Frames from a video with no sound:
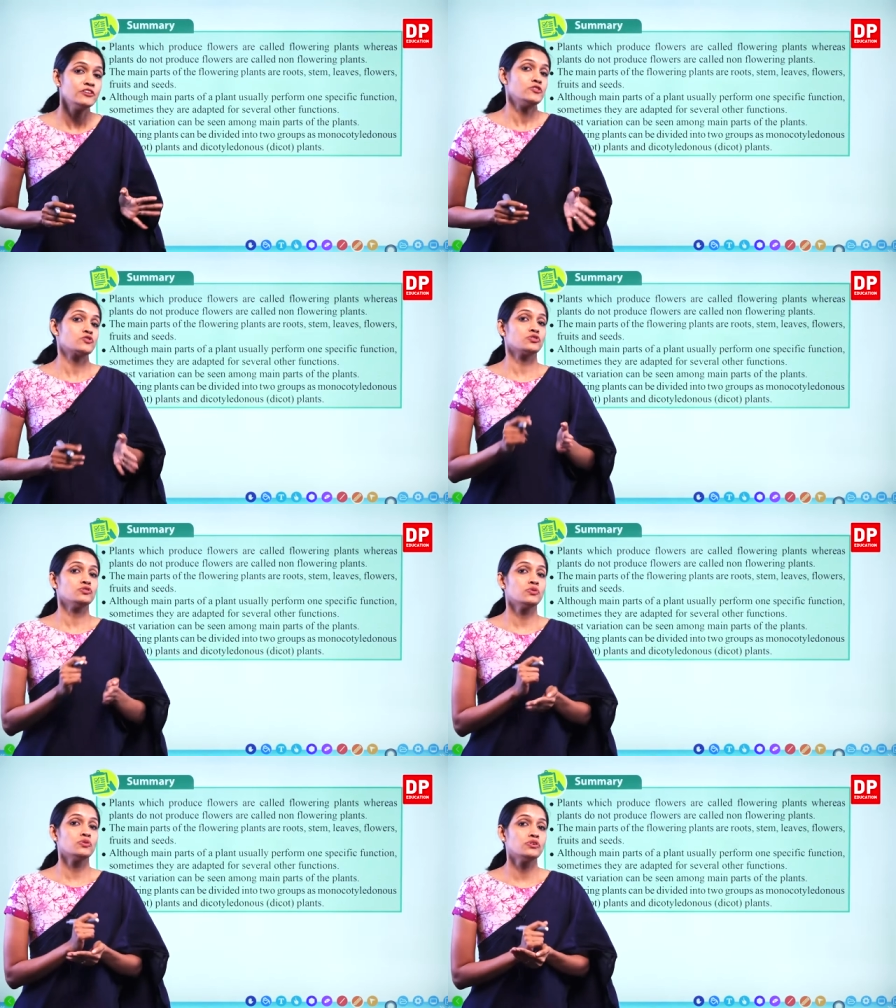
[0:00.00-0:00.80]
So
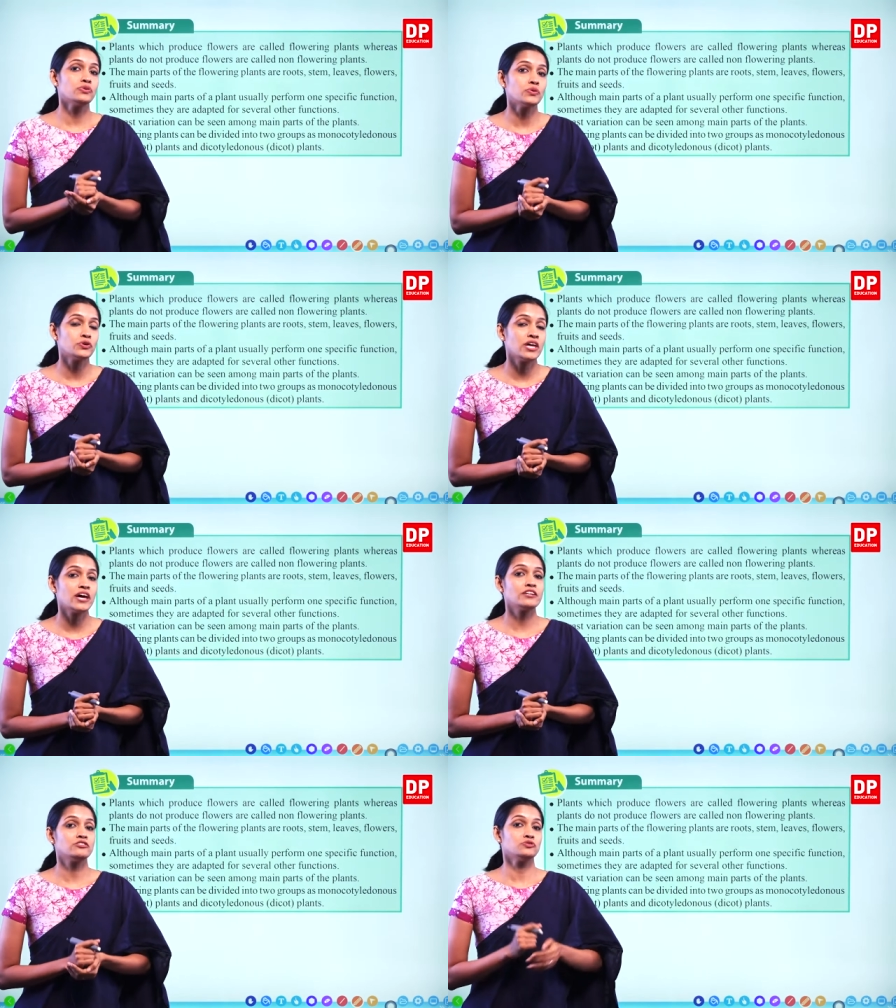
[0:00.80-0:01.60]
you all know
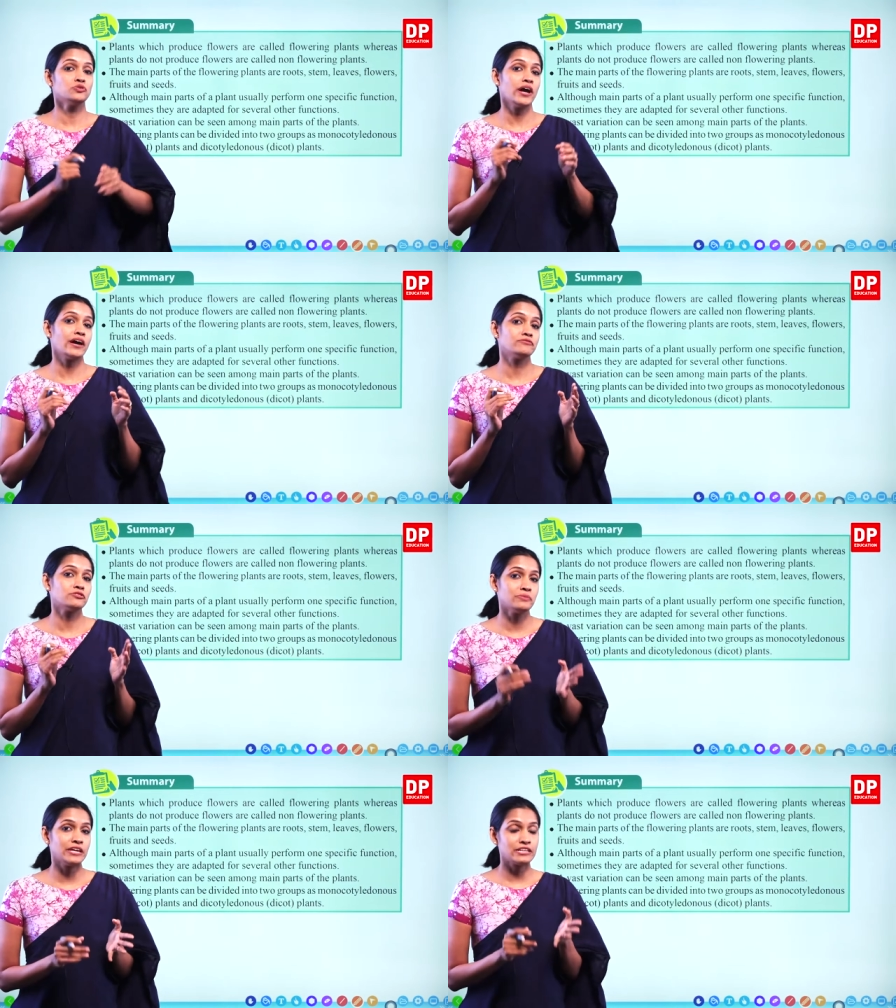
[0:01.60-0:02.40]
that you have to
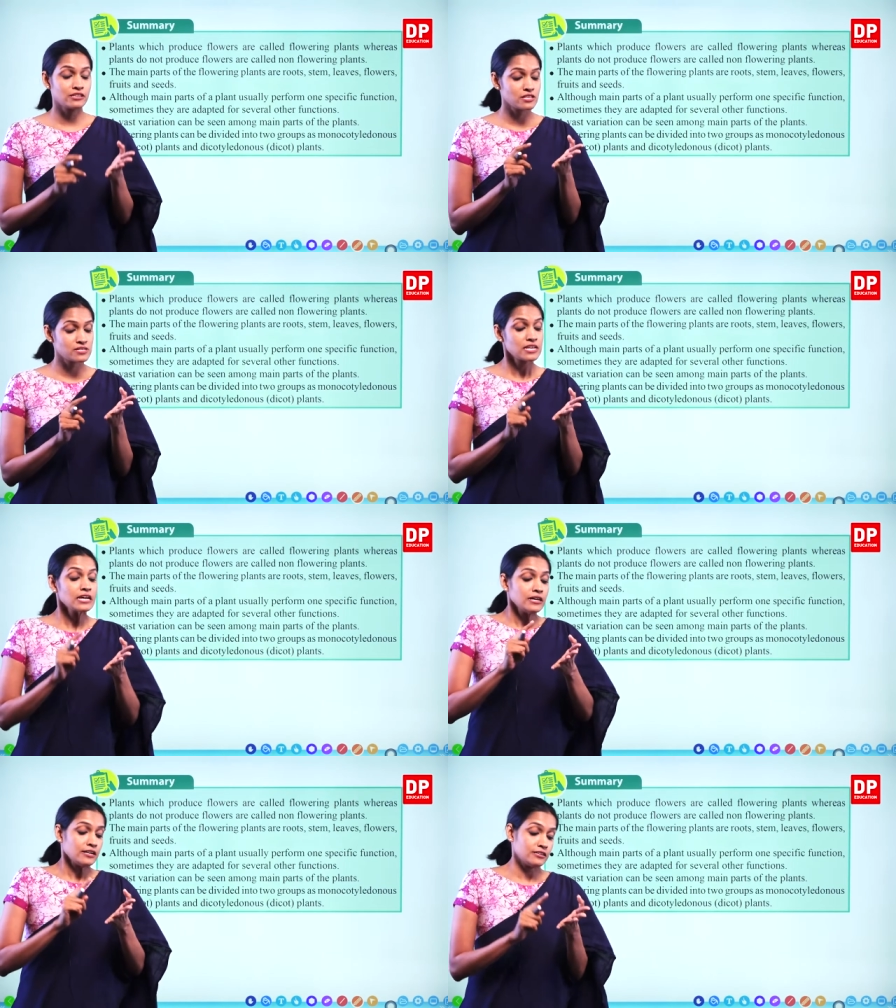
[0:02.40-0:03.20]
make this
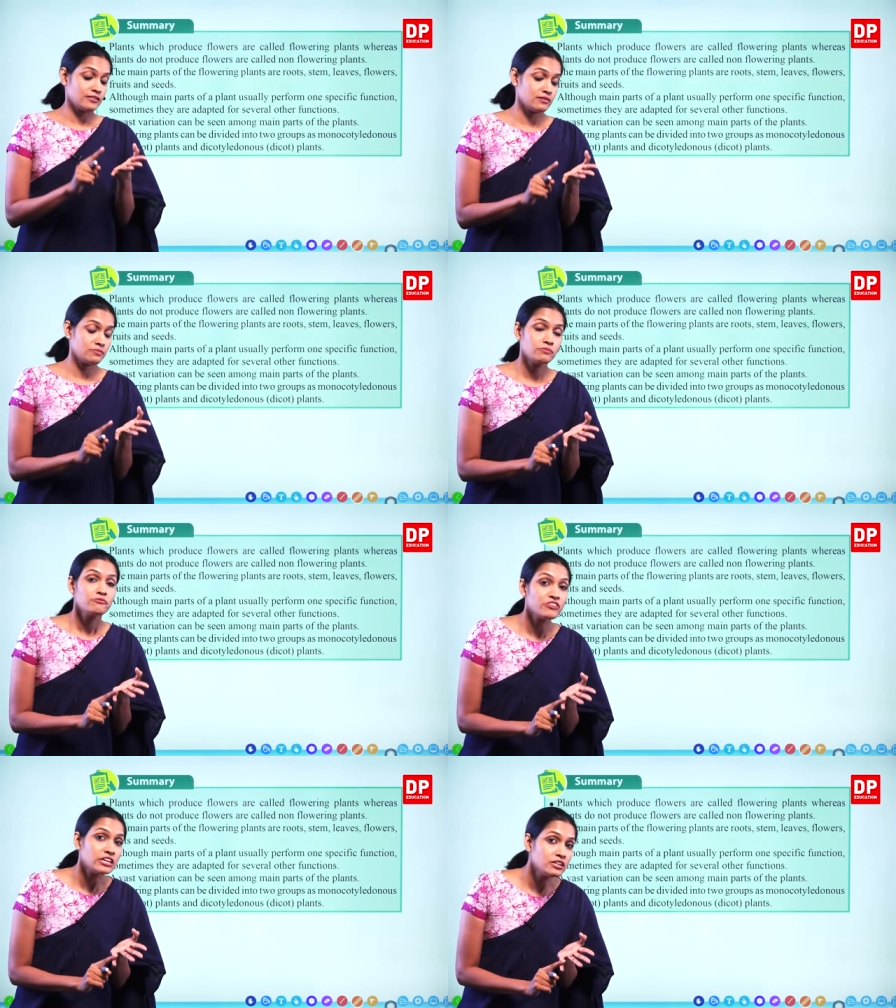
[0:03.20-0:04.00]
uh,
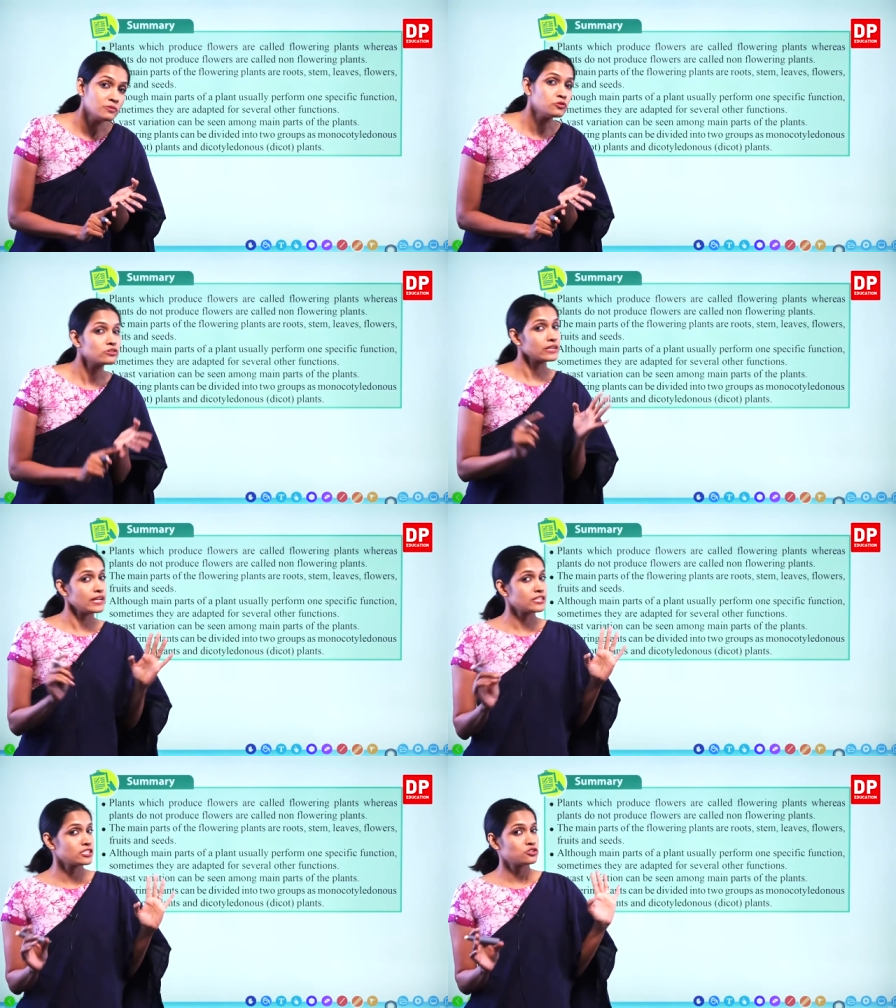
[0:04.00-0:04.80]
field book
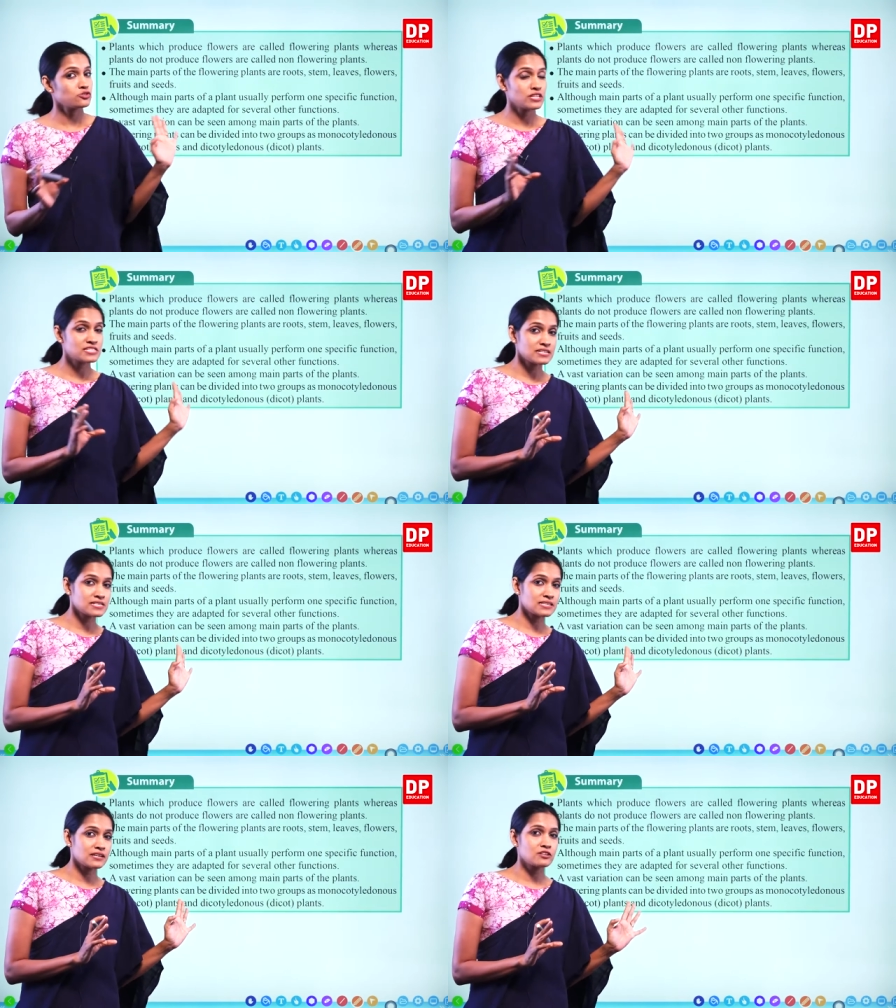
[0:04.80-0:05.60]
related to this
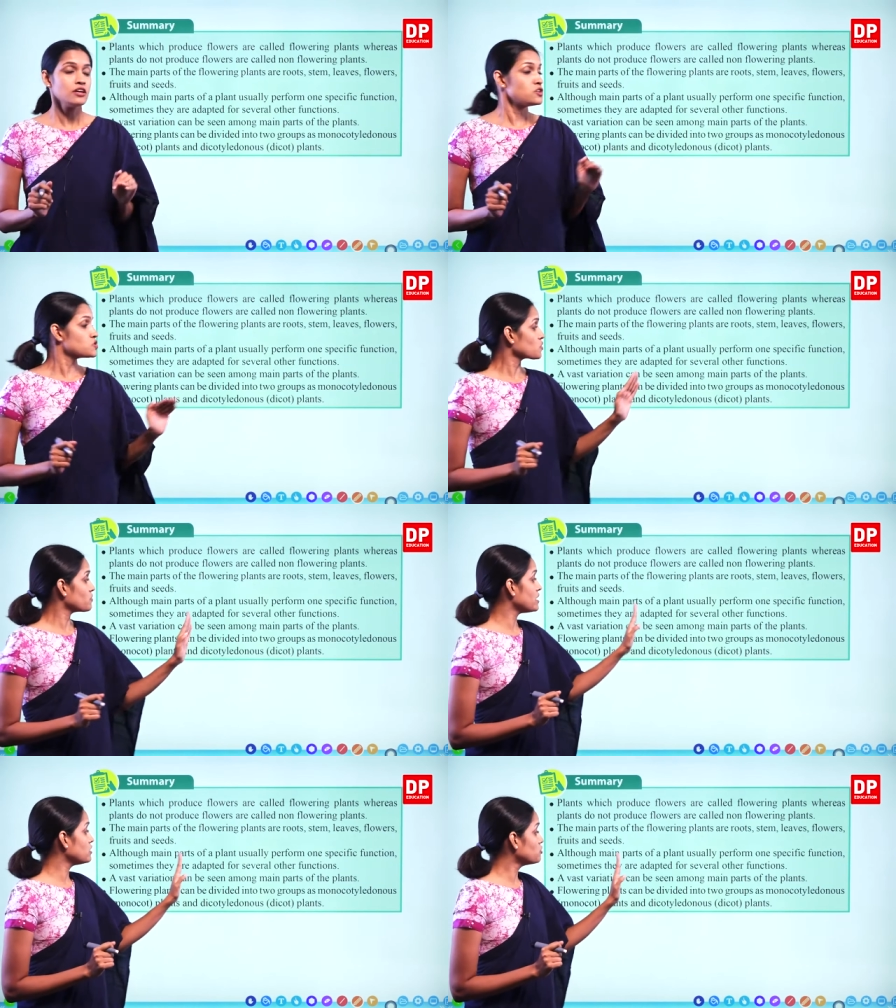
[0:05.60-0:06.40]
lesson. So
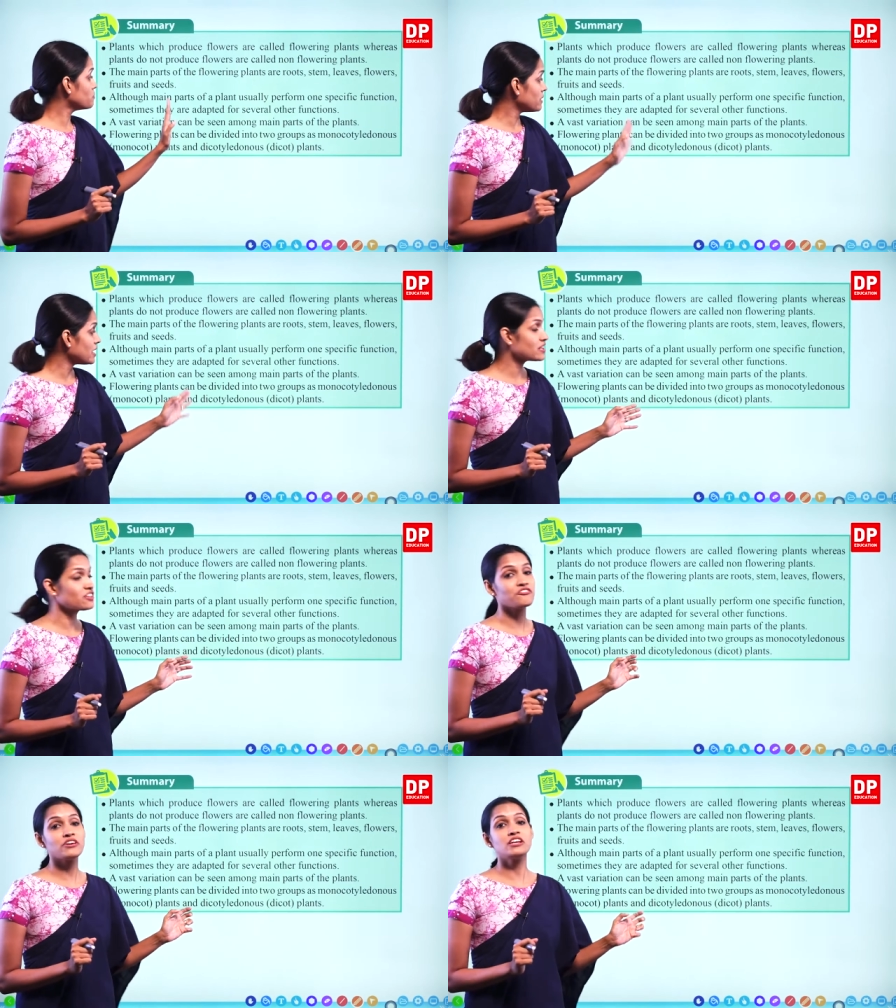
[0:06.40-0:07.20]
when you make the
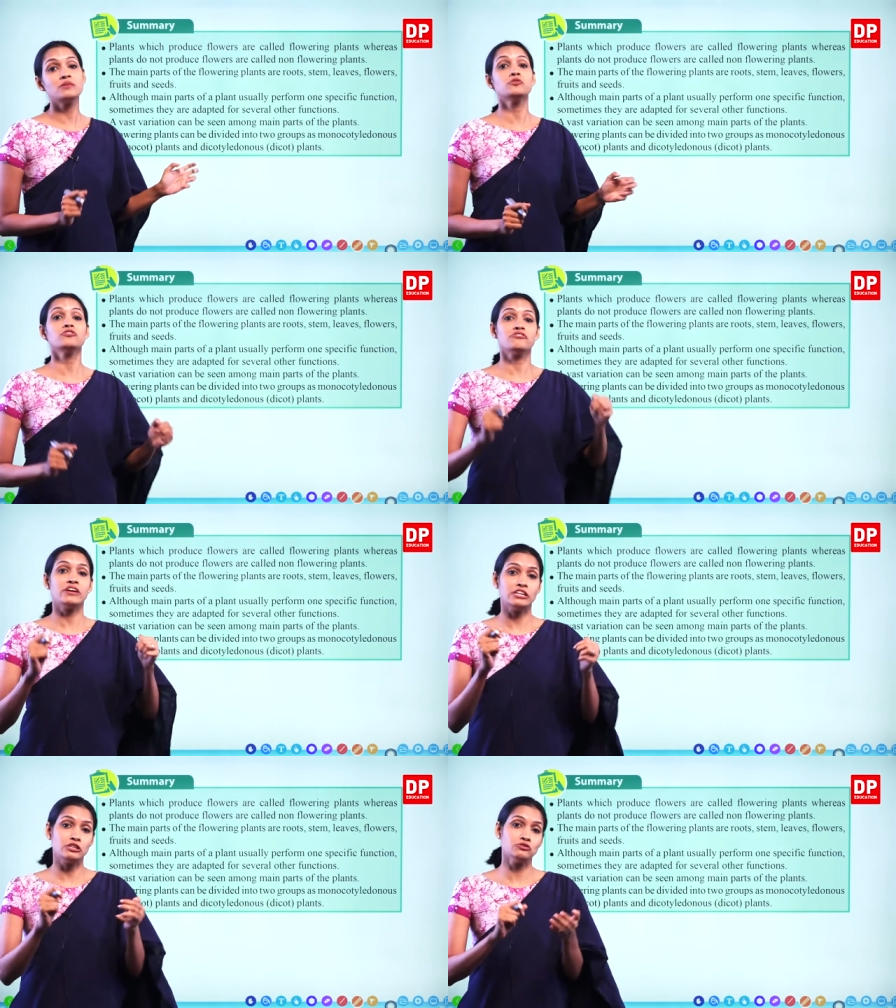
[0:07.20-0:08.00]
field book,
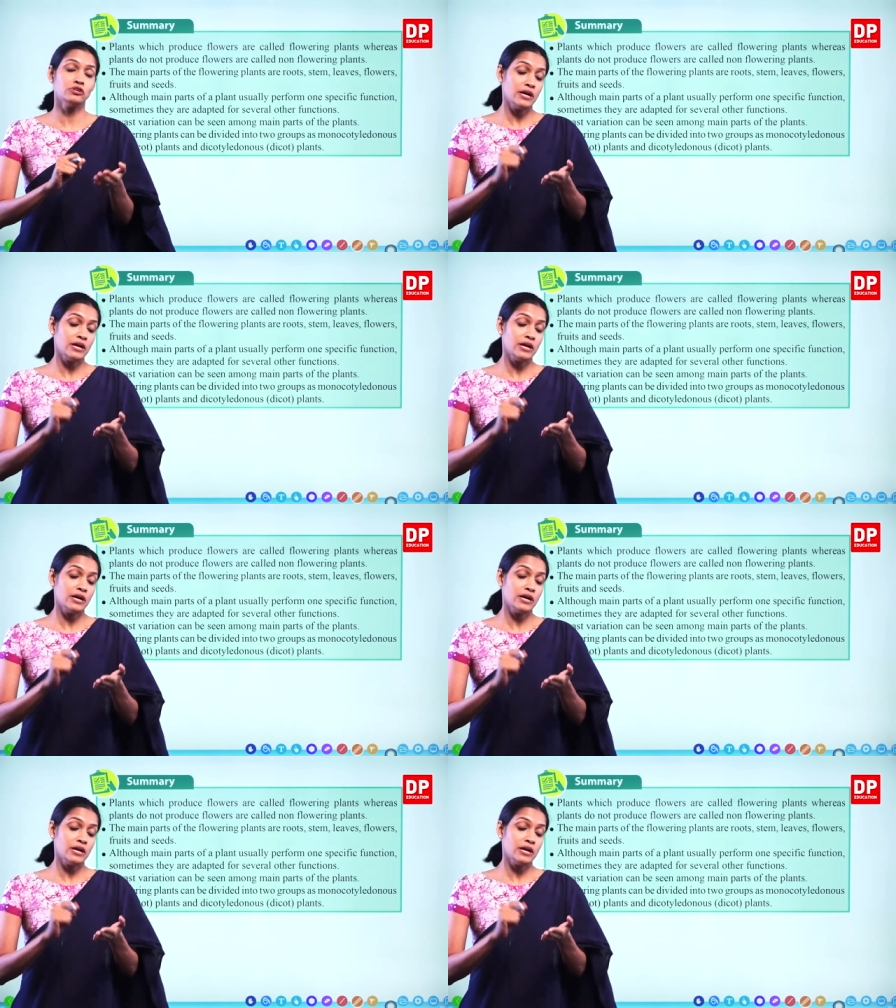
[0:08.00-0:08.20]
when you